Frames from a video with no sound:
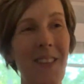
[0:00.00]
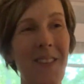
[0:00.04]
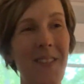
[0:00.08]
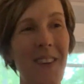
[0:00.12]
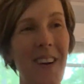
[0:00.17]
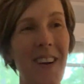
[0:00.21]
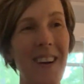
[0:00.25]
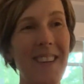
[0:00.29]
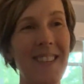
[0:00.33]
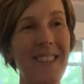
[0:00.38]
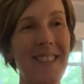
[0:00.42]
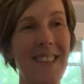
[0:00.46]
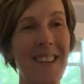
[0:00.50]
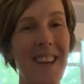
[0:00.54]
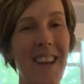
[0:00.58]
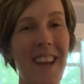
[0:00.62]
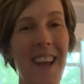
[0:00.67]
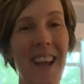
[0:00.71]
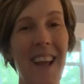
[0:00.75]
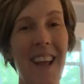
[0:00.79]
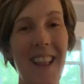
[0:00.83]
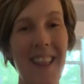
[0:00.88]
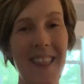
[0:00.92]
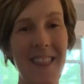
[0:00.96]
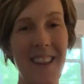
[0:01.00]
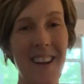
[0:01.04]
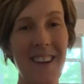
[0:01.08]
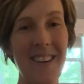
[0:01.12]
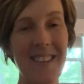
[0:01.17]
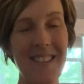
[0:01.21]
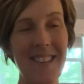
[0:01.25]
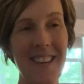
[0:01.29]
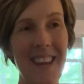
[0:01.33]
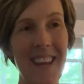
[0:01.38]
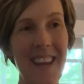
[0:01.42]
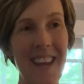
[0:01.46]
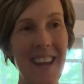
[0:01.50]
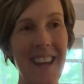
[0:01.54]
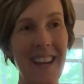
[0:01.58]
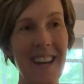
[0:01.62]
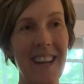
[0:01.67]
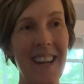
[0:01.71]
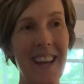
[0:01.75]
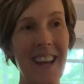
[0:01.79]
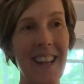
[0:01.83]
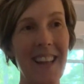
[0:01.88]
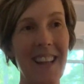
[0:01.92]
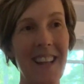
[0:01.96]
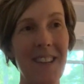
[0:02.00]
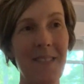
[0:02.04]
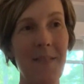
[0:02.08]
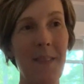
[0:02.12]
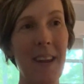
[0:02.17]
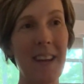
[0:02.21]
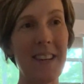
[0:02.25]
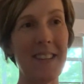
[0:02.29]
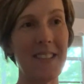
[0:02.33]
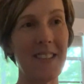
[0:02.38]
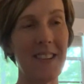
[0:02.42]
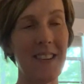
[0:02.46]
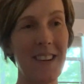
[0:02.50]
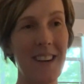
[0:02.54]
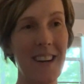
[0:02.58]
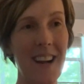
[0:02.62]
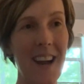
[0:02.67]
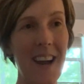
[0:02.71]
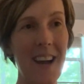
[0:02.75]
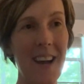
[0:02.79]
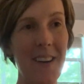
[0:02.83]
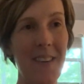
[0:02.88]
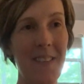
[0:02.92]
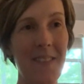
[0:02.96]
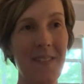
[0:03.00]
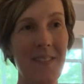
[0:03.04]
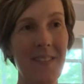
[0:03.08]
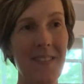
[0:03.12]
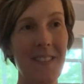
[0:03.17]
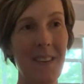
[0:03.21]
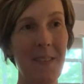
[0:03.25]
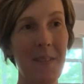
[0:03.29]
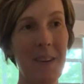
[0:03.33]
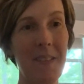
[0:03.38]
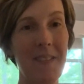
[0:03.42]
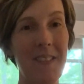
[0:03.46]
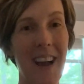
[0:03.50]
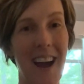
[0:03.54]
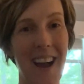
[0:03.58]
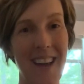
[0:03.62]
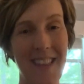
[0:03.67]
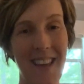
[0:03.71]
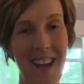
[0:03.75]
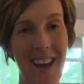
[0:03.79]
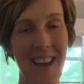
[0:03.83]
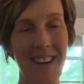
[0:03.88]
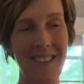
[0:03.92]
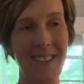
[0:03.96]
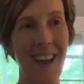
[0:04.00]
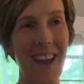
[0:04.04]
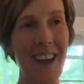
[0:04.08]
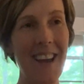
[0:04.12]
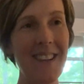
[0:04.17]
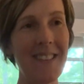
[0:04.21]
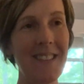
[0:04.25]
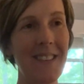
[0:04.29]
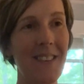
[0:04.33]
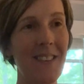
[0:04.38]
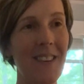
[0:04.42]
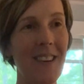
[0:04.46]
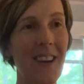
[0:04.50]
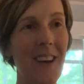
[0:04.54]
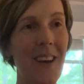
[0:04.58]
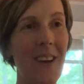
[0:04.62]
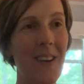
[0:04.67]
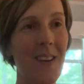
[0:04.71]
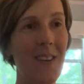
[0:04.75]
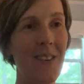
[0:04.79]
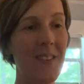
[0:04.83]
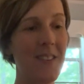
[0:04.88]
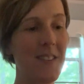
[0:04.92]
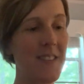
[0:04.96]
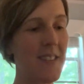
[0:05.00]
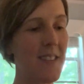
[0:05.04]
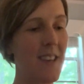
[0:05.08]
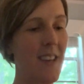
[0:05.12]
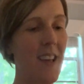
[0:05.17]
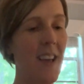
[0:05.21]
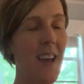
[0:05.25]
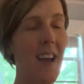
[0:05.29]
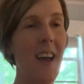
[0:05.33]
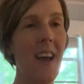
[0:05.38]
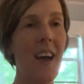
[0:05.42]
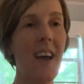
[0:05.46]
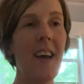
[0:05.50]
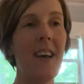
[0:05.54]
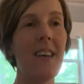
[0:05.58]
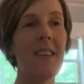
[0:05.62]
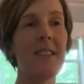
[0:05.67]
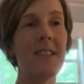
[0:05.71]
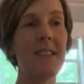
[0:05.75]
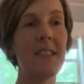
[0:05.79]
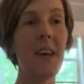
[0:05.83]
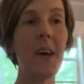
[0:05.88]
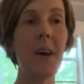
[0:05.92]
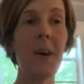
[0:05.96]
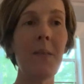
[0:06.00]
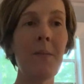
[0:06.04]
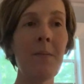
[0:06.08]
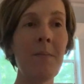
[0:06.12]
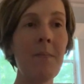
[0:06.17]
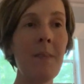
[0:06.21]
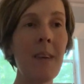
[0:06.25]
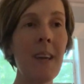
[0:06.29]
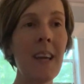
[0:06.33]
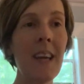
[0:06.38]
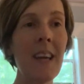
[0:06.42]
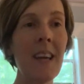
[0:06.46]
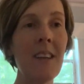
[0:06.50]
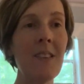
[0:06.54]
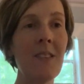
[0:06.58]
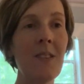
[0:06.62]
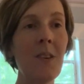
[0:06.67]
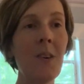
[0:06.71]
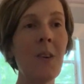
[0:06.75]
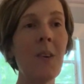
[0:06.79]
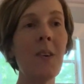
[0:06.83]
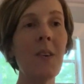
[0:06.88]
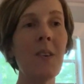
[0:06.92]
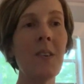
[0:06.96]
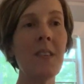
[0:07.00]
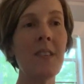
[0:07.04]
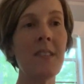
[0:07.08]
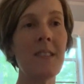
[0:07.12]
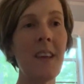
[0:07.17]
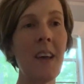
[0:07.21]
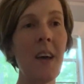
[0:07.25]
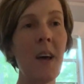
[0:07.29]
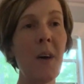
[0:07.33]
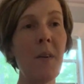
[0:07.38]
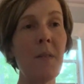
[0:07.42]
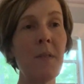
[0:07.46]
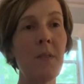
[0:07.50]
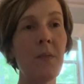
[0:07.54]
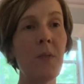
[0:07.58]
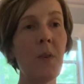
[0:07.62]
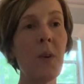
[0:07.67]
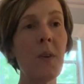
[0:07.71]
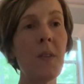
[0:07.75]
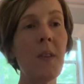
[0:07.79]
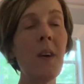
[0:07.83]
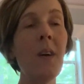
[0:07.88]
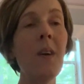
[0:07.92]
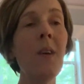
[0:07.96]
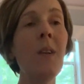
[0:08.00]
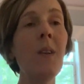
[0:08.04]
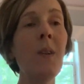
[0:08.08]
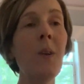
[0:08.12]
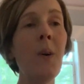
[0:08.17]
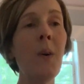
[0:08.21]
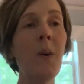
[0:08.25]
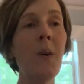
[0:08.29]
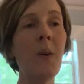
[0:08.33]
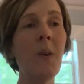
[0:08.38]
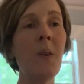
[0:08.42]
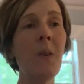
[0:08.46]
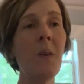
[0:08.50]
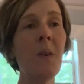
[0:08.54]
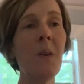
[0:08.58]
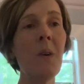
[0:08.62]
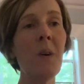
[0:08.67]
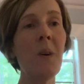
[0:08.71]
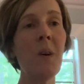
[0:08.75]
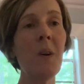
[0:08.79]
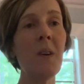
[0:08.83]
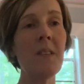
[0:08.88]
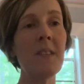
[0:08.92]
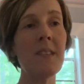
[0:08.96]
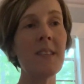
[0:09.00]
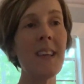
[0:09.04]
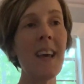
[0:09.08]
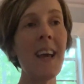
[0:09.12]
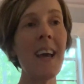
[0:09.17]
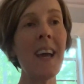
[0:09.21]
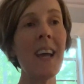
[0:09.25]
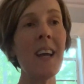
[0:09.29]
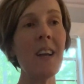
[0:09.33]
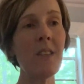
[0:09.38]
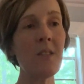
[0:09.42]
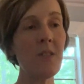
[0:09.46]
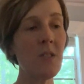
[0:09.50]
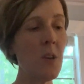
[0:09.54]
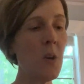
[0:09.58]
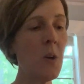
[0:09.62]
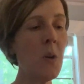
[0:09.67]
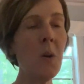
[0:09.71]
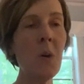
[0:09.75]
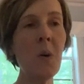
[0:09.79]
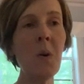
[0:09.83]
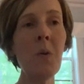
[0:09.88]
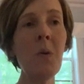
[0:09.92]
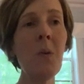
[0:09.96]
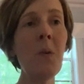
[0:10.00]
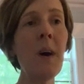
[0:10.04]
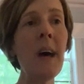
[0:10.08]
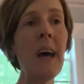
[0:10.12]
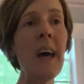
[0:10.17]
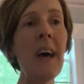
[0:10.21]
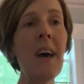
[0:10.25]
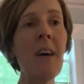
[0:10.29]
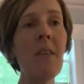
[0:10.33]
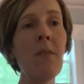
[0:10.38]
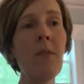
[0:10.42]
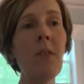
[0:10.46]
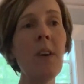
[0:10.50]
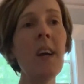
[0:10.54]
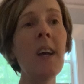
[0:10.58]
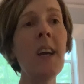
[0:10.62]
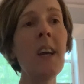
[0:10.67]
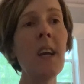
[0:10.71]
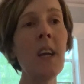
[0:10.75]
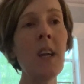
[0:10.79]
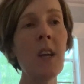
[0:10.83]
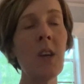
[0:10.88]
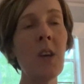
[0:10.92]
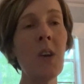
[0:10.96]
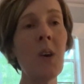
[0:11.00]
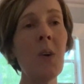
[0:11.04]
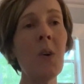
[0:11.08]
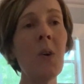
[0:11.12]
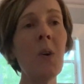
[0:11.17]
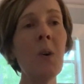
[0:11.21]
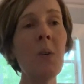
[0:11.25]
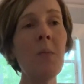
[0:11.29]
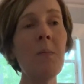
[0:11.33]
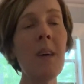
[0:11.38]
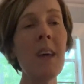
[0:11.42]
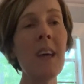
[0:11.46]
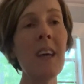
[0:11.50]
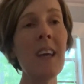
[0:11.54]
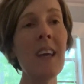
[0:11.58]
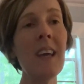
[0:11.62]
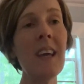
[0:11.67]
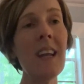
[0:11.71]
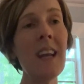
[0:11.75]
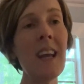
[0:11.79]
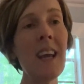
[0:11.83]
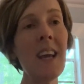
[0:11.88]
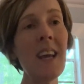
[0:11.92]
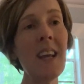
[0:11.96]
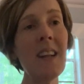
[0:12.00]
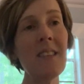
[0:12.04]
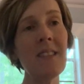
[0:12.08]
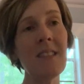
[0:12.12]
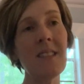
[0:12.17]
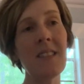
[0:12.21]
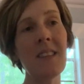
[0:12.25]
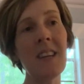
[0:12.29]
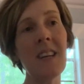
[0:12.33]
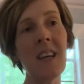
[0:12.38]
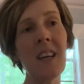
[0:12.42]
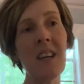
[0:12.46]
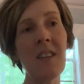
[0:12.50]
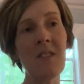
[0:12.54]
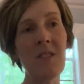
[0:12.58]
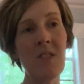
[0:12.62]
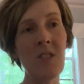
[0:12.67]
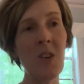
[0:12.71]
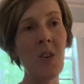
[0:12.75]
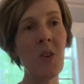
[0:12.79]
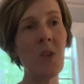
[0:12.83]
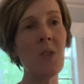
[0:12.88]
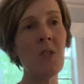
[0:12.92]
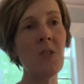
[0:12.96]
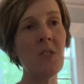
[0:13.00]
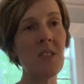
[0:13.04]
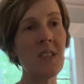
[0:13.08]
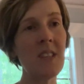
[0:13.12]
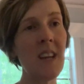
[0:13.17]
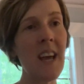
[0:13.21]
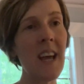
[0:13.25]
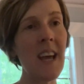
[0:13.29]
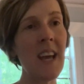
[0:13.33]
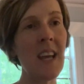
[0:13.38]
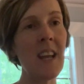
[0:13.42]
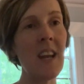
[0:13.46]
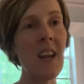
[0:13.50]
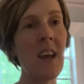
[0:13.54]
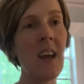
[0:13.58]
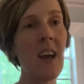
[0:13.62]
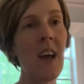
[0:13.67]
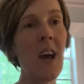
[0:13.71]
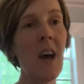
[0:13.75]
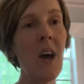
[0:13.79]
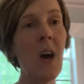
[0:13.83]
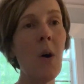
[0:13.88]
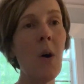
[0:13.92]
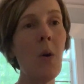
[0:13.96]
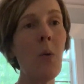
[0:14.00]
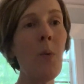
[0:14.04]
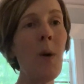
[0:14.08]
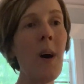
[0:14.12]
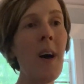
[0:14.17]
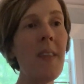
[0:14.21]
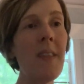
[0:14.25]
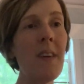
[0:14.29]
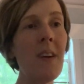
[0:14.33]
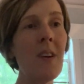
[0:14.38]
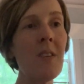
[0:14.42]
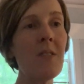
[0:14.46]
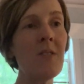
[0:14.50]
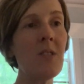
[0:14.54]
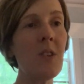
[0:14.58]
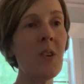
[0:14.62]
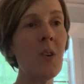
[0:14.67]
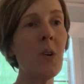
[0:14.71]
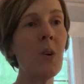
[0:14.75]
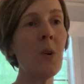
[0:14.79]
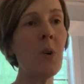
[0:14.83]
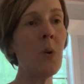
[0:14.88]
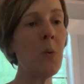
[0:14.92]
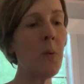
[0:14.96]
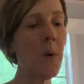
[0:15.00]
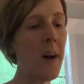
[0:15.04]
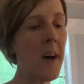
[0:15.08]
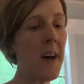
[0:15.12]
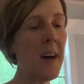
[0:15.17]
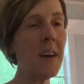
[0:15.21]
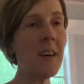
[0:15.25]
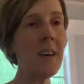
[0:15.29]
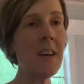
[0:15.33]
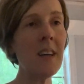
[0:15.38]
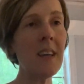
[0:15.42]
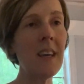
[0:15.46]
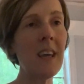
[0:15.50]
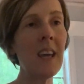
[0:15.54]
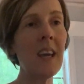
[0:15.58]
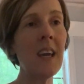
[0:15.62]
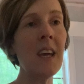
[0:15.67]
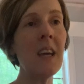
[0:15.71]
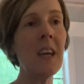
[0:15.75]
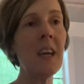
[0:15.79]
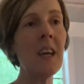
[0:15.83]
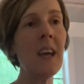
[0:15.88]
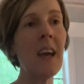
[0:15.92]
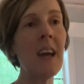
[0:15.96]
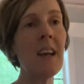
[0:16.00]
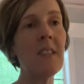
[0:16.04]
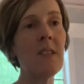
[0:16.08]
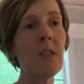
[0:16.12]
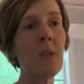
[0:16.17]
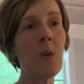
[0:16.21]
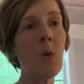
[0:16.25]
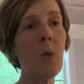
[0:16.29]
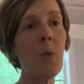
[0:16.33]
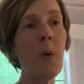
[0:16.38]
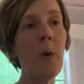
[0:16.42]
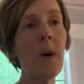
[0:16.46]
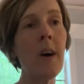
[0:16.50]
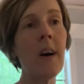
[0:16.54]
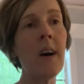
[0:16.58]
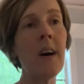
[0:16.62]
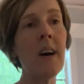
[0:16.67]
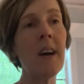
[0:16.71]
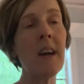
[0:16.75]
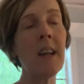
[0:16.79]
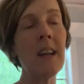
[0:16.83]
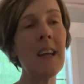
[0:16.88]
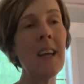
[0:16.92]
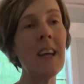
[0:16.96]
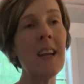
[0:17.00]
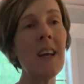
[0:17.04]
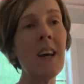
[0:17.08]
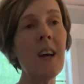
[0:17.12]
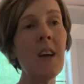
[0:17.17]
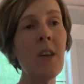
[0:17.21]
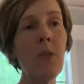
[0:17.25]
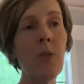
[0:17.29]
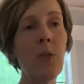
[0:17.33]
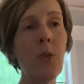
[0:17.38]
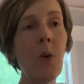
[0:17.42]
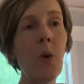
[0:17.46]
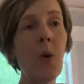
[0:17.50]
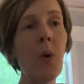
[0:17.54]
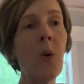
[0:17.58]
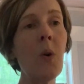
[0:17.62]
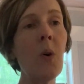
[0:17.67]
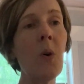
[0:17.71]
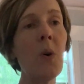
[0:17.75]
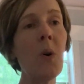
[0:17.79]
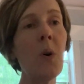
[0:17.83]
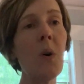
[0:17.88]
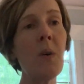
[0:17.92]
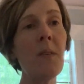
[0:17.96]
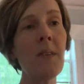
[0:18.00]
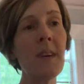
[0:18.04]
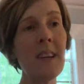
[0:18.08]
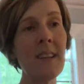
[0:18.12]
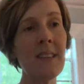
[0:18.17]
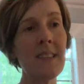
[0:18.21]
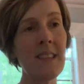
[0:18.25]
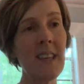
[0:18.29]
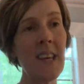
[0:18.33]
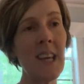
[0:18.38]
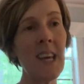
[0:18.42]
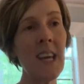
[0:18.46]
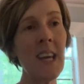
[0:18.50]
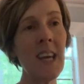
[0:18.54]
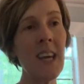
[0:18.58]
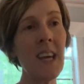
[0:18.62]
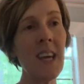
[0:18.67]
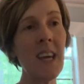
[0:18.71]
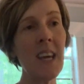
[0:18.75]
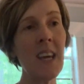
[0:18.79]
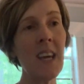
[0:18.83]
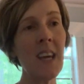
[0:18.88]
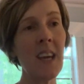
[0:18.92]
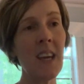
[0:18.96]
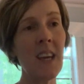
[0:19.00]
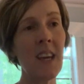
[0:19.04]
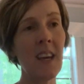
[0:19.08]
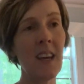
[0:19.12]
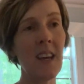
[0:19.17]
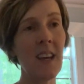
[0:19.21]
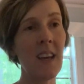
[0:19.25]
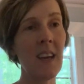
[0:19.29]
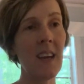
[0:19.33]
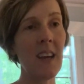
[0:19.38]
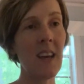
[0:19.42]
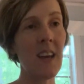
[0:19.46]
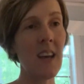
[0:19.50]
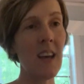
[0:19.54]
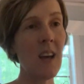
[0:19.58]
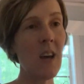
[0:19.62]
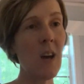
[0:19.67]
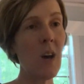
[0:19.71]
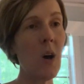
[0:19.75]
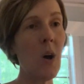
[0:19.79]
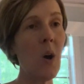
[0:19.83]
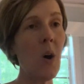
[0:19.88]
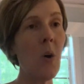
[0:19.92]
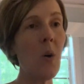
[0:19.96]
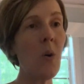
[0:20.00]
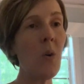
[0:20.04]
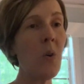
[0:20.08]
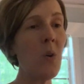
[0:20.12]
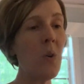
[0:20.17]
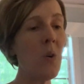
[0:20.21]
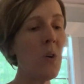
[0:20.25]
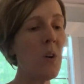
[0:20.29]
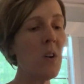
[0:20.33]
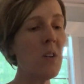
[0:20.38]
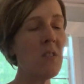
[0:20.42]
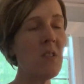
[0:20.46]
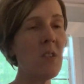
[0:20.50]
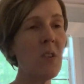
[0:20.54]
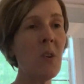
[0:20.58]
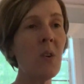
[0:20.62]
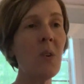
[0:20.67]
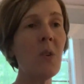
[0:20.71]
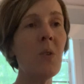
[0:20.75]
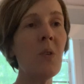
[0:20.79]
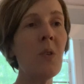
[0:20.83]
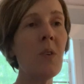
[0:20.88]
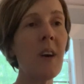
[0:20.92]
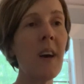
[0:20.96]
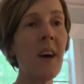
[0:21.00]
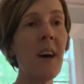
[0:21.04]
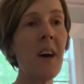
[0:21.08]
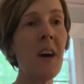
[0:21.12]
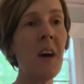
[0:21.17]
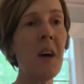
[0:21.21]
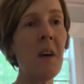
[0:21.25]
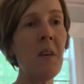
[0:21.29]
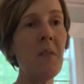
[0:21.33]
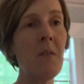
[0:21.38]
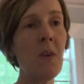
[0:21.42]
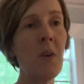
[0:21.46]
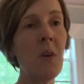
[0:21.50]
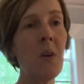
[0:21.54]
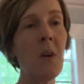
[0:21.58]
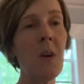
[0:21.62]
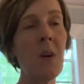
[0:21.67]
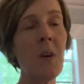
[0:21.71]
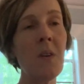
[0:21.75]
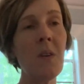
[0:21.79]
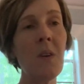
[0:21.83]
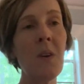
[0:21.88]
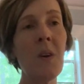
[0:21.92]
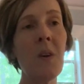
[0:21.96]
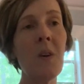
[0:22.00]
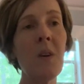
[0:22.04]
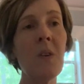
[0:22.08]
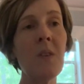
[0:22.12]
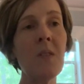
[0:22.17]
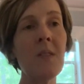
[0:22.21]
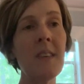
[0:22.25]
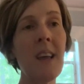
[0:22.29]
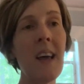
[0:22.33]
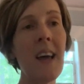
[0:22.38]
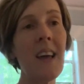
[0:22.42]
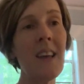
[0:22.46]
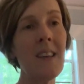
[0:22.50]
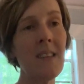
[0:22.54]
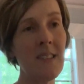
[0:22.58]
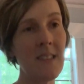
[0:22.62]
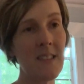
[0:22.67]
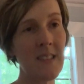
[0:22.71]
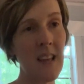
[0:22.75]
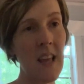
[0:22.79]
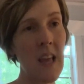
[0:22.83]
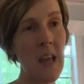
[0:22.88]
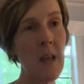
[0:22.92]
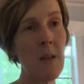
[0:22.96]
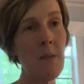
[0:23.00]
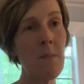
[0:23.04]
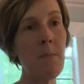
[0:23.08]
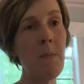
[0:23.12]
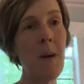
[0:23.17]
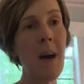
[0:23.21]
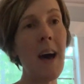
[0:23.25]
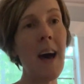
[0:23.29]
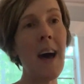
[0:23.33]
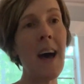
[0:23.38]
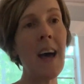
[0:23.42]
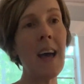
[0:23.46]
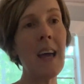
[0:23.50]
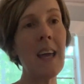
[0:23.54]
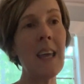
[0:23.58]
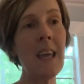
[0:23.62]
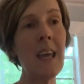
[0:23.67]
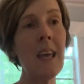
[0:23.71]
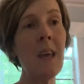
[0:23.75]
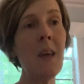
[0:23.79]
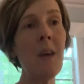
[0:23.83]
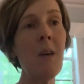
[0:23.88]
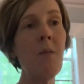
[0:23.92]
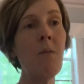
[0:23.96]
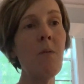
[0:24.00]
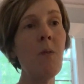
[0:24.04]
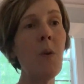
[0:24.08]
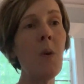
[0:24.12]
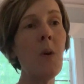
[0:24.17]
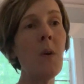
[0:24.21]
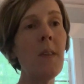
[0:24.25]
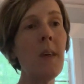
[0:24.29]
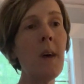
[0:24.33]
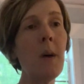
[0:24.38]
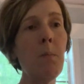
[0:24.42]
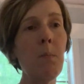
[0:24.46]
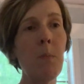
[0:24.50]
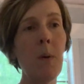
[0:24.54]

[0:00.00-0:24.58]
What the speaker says: verse 13, and let's make sure that we've got that. Okay, so it goes, submit yourselves for the Lord's sake to every human institution, whether to a king as the one in authority, or to governors as sent by him for the